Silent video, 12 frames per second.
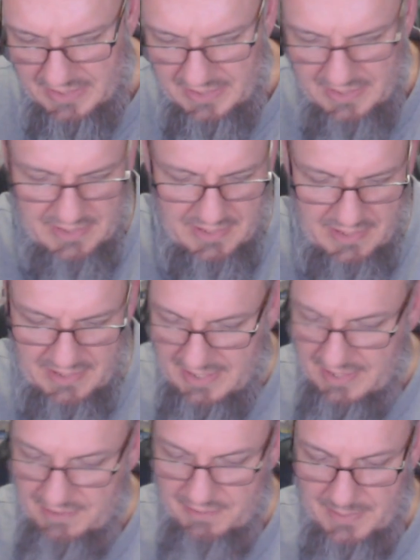it in an
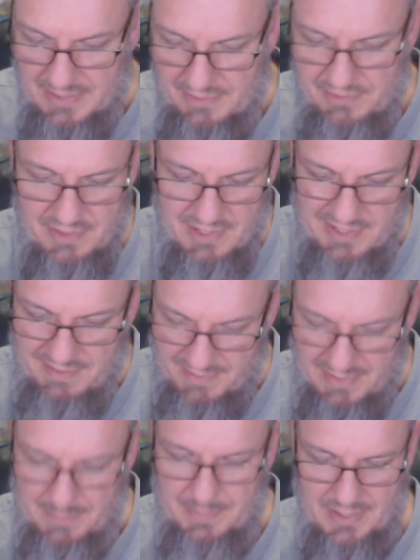atomizer and
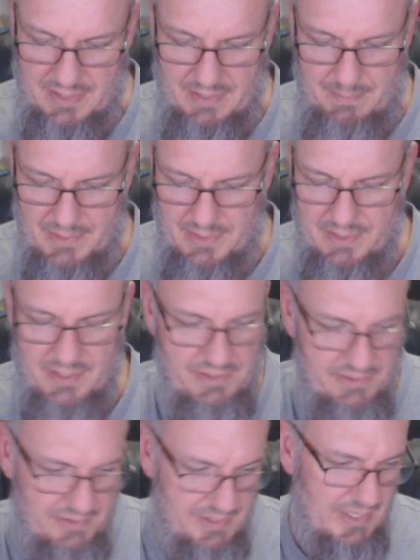vaping it
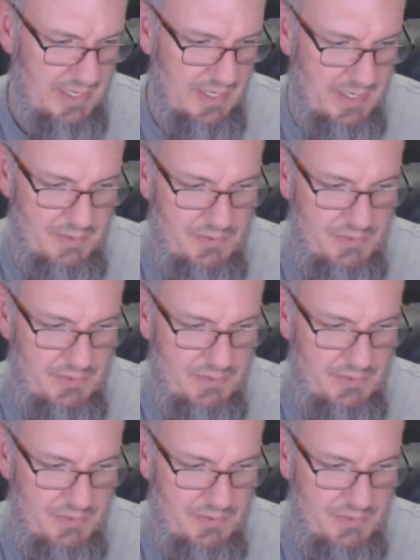because it